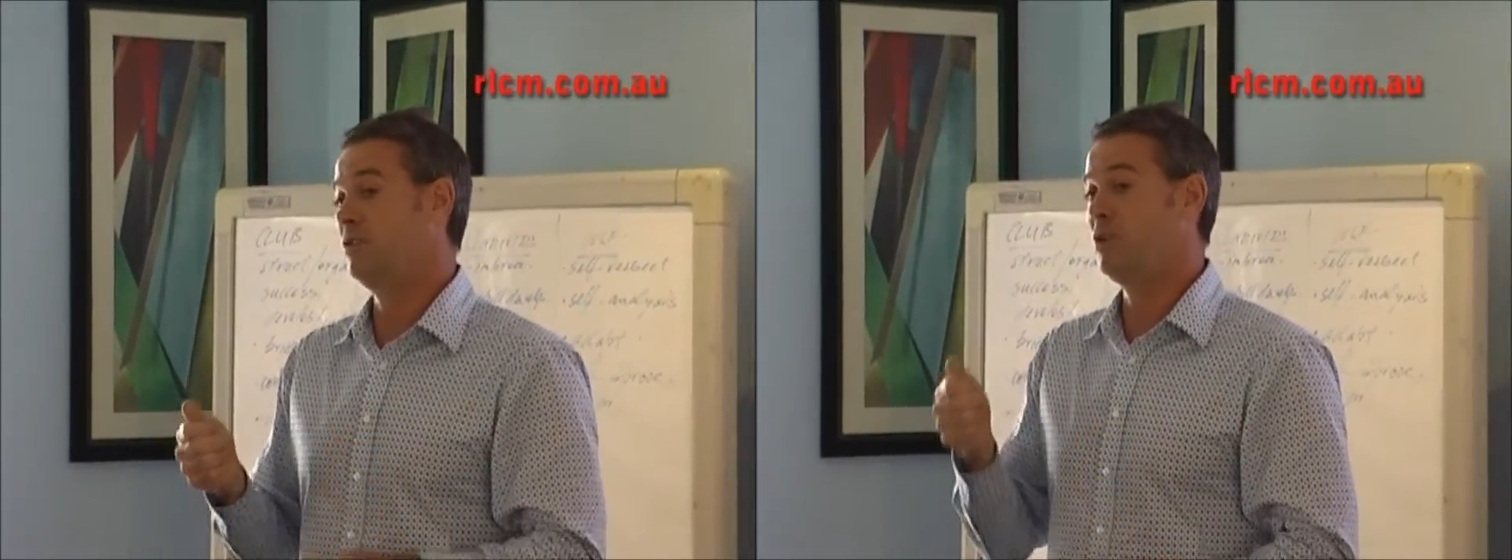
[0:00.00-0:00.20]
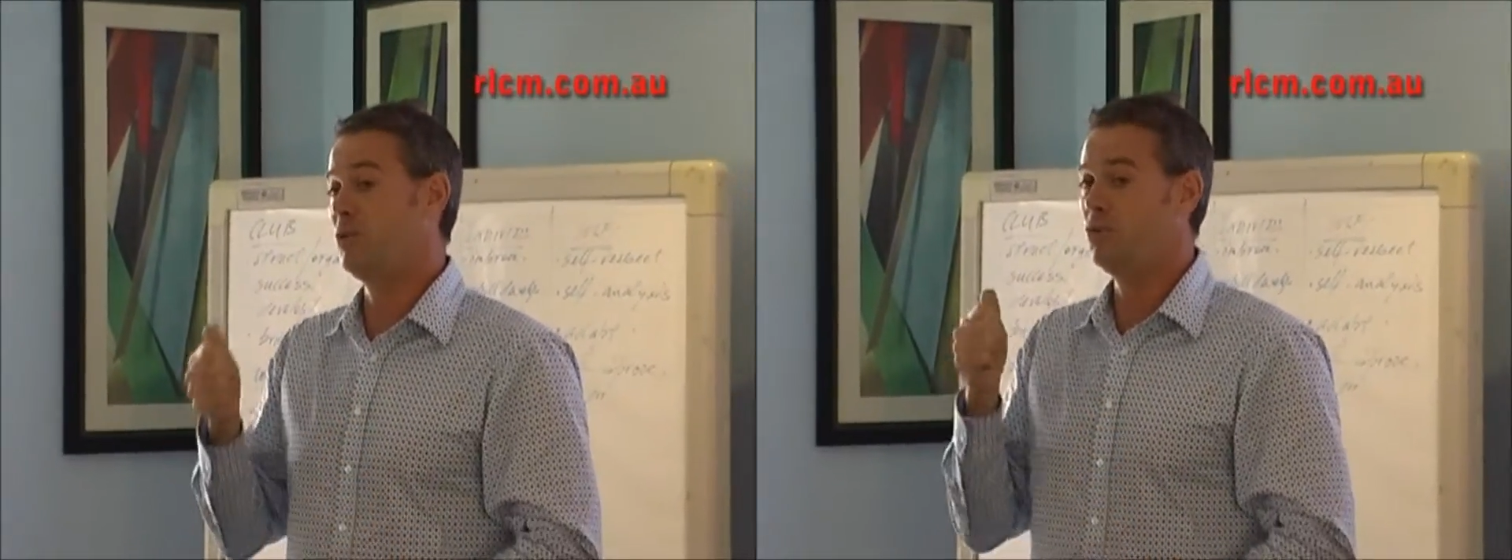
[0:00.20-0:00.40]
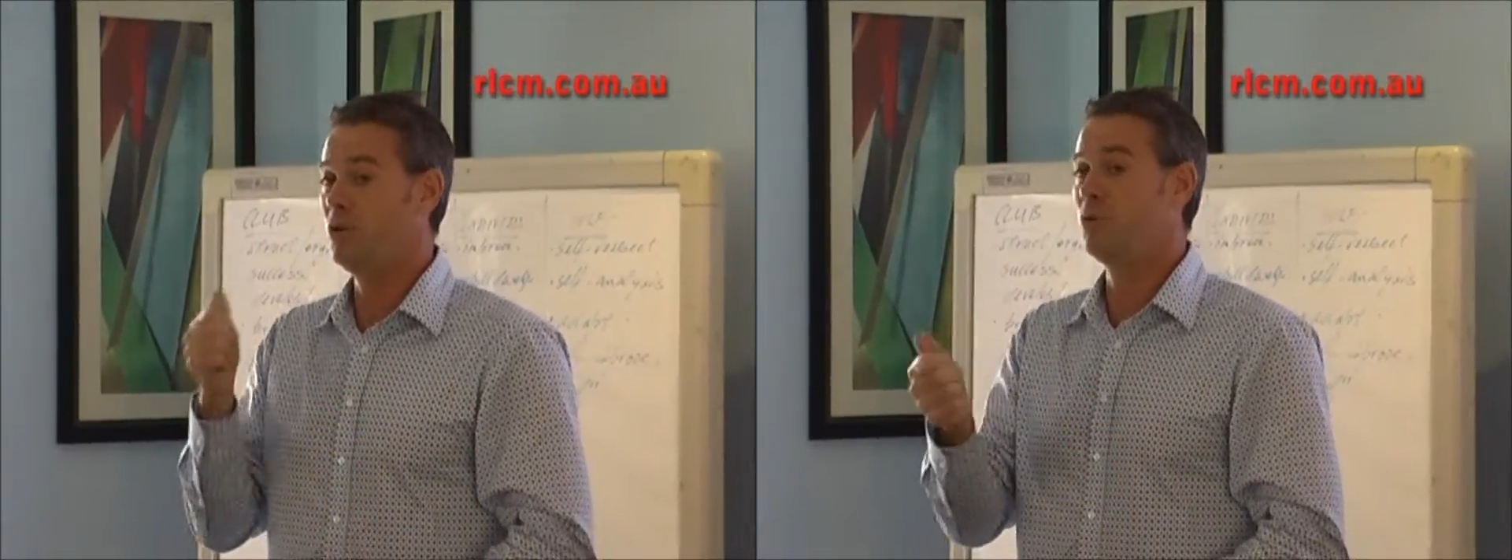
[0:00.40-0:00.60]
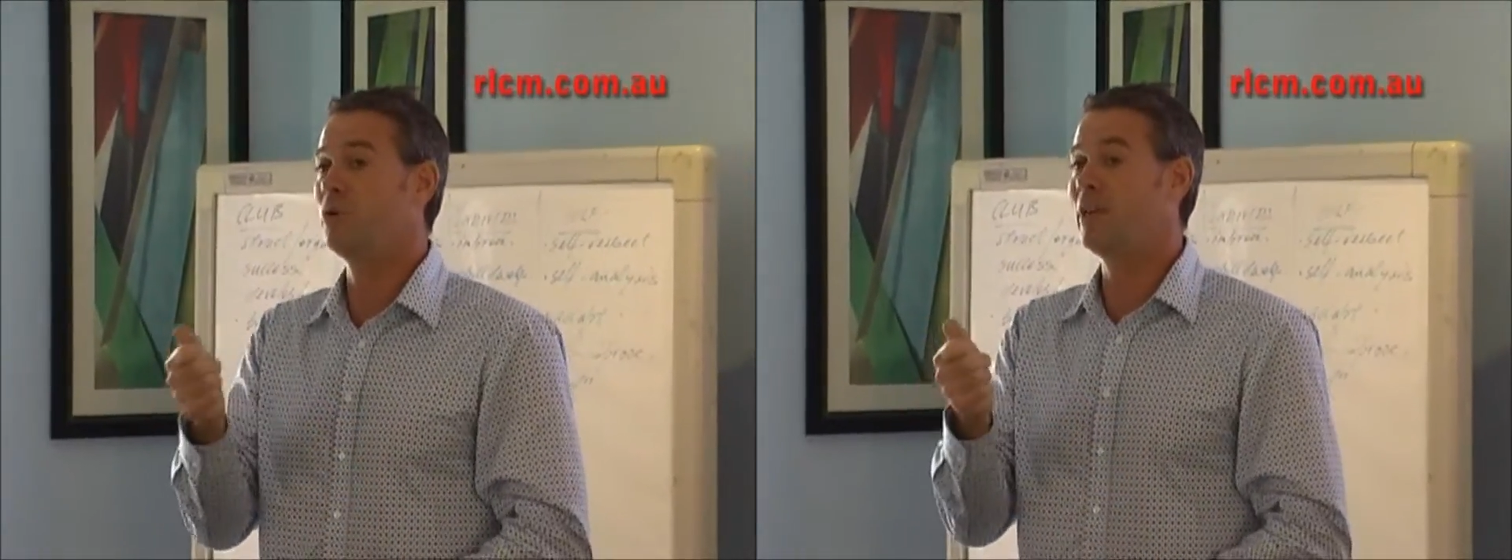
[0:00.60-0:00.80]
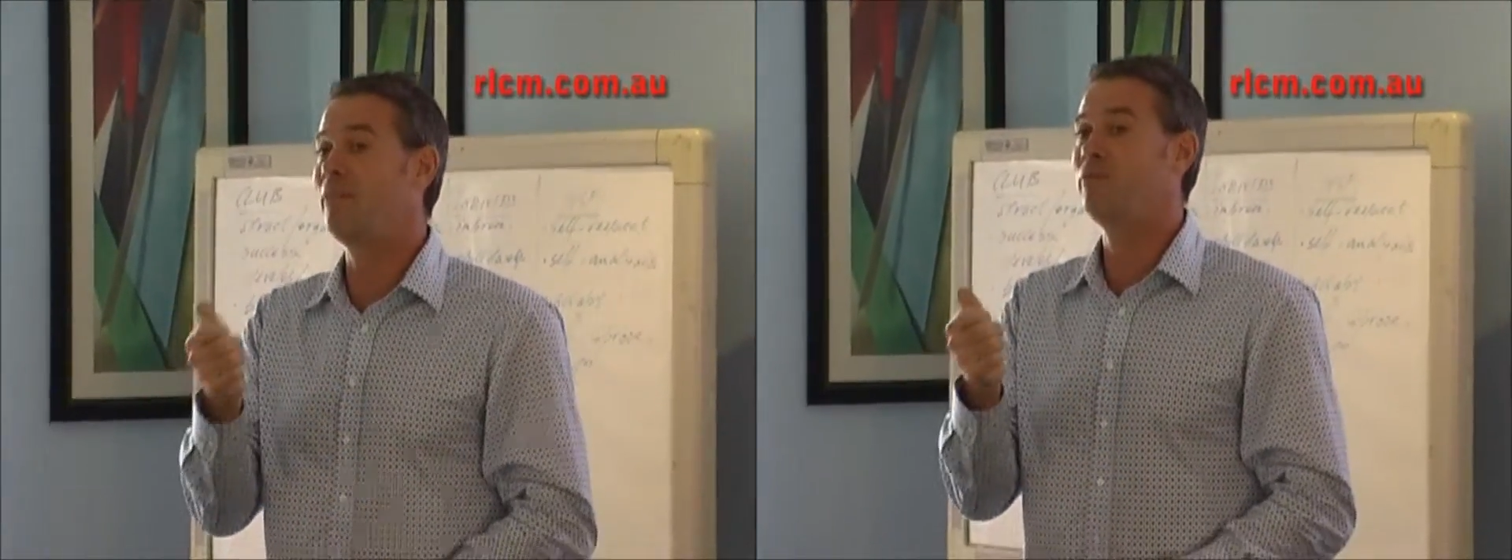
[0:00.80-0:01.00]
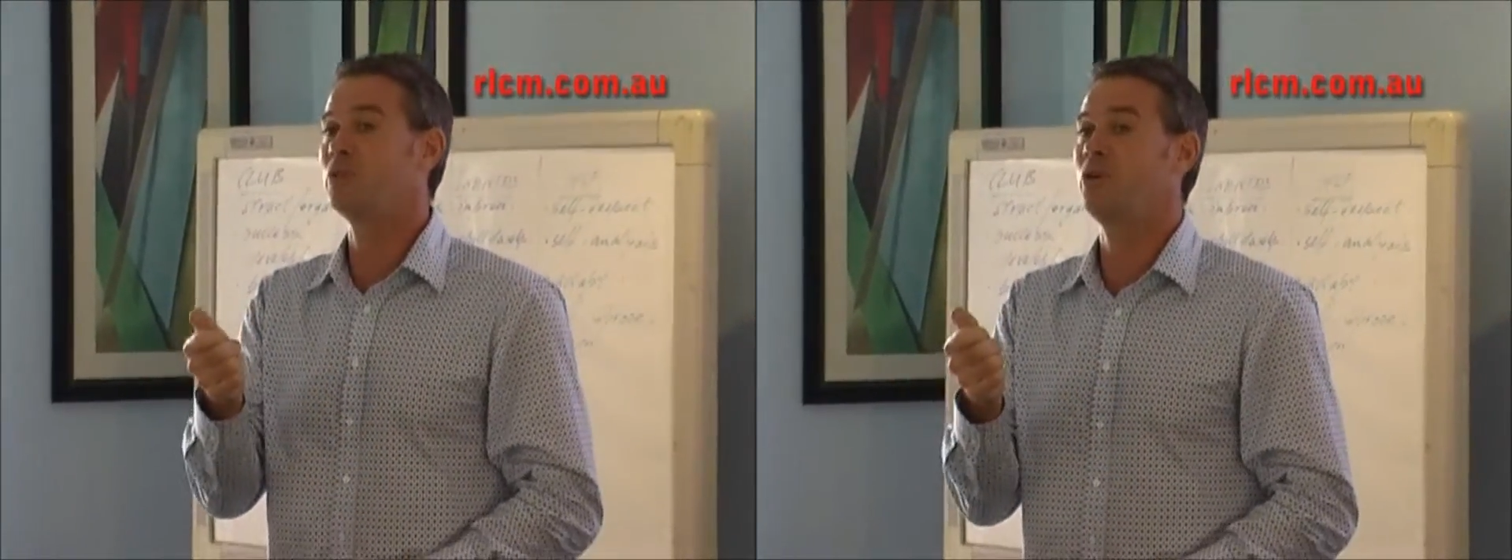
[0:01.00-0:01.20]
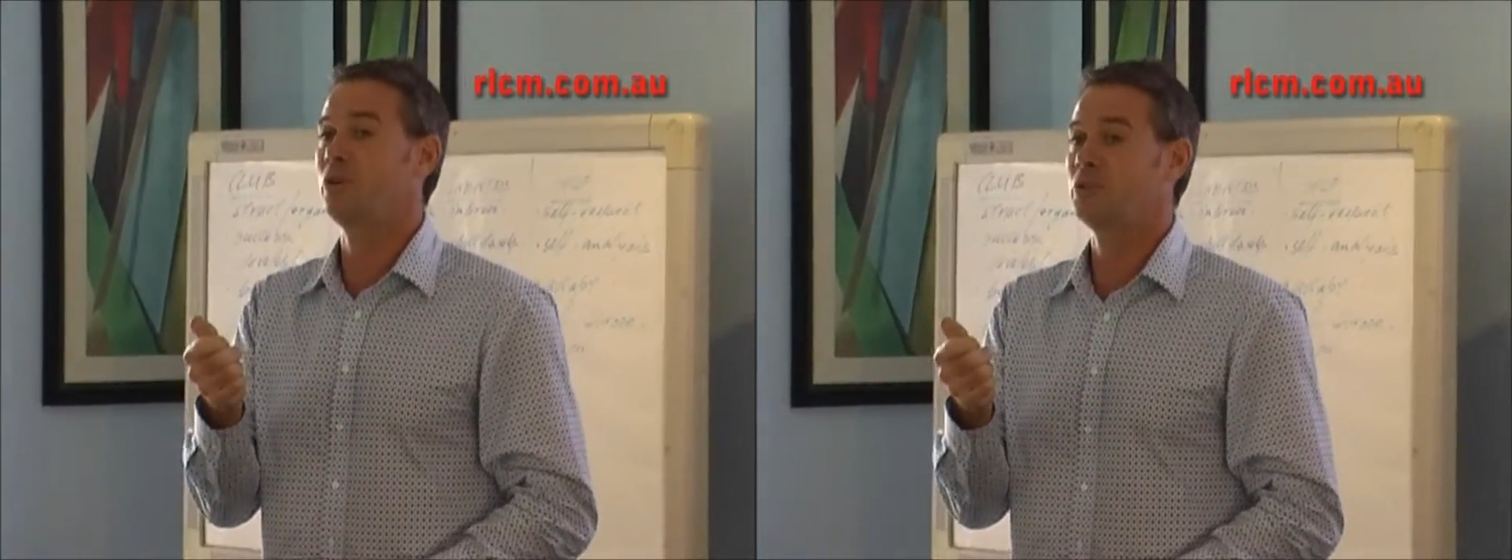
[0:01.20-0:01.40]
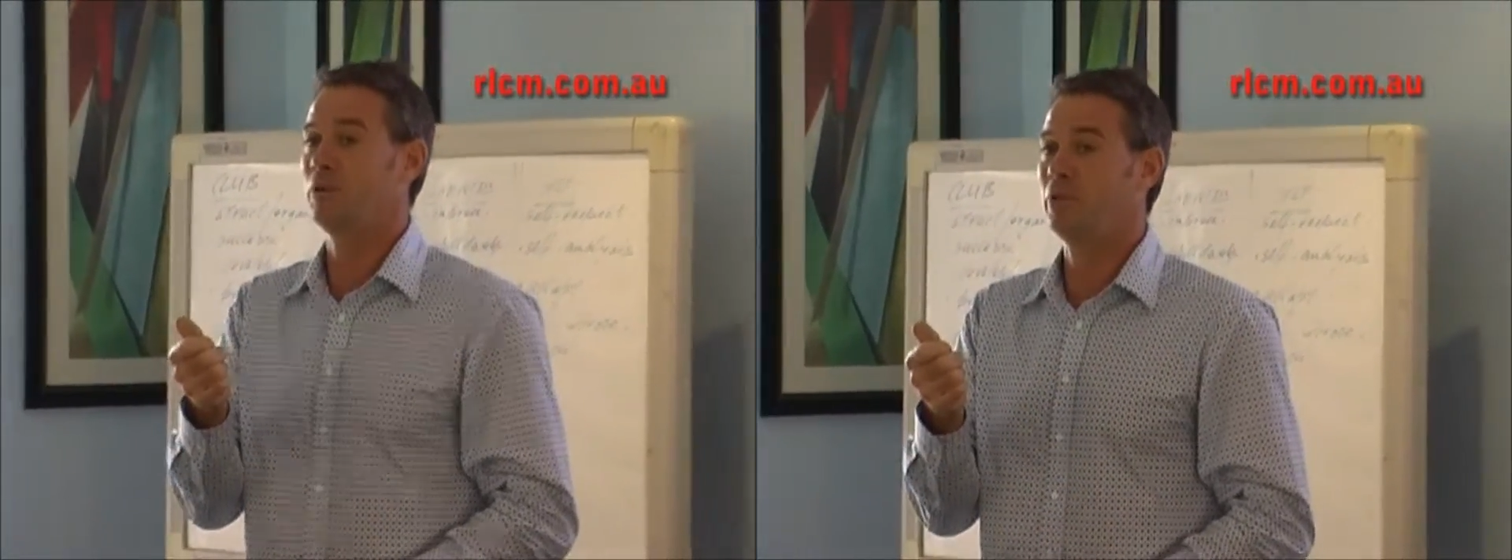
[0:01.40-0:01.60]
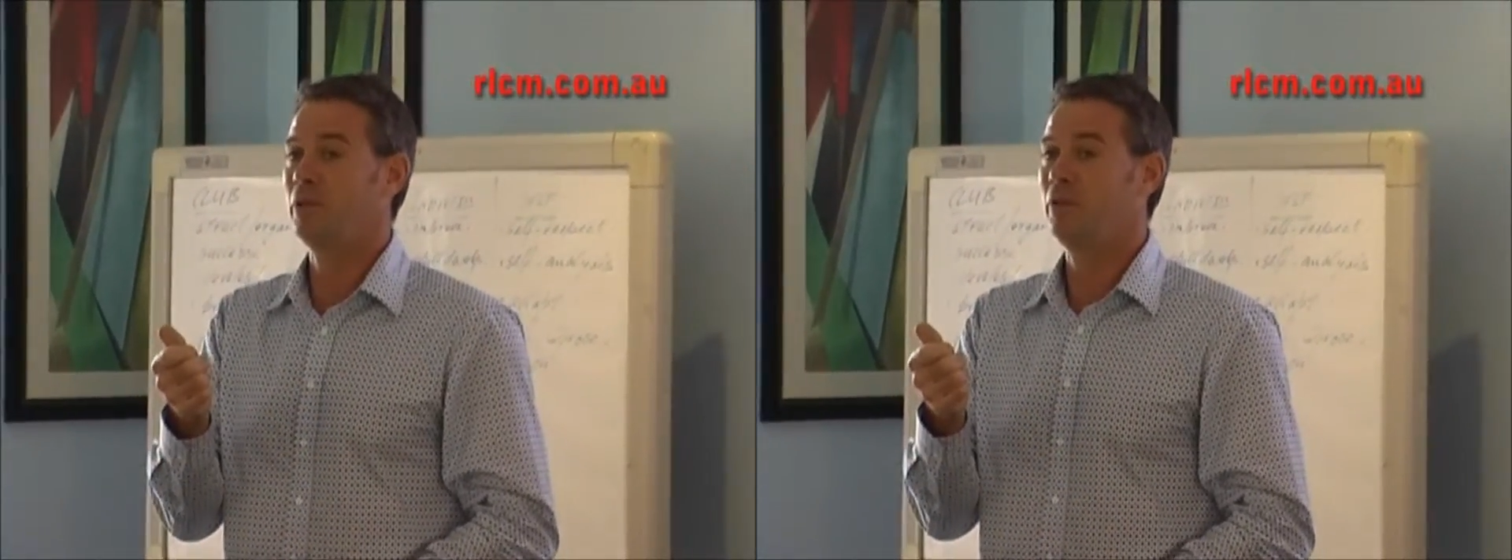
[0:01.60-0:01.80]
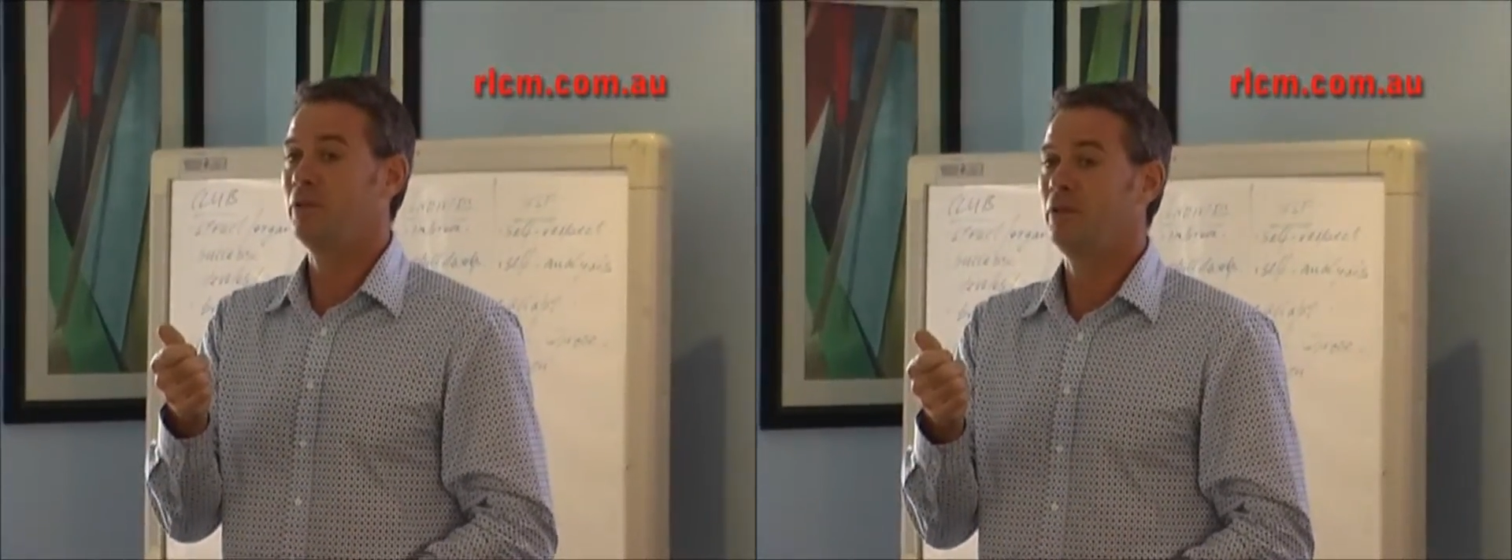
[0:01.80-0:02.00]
when you really want to emphasize something,